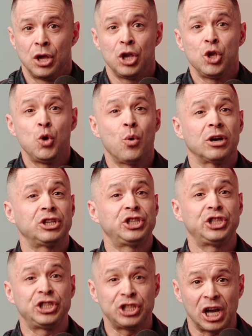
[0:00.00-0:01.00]
You are
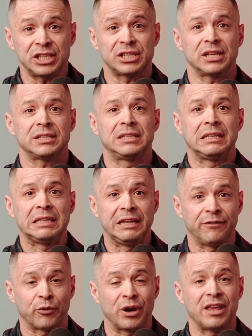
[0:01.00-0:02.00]
just
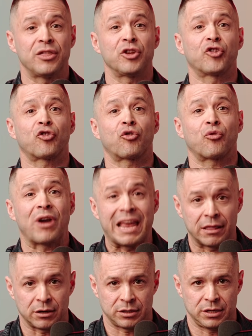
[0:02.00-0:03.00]
delivering the
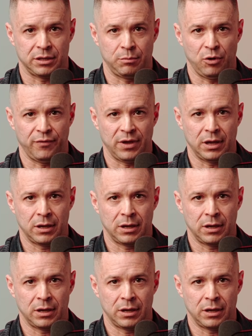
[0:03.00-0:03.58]
trailer to the movie.